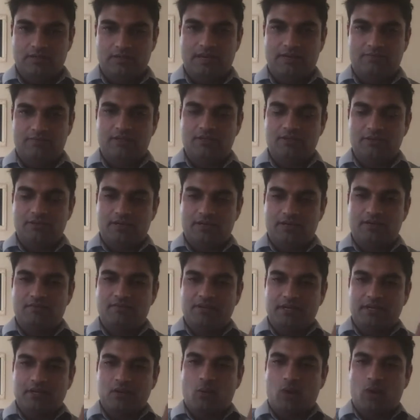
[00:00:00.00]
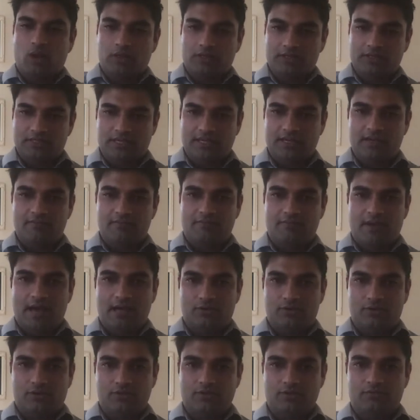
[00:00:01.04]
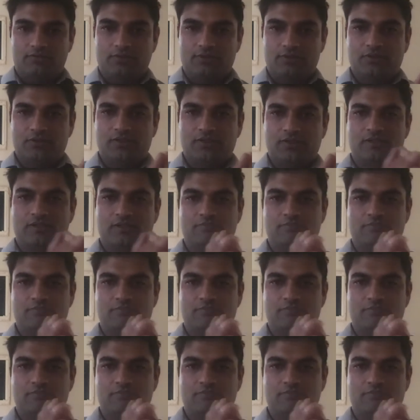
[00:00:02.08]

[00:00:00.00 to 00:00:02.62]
You have to do it in a very qualitative fashion versus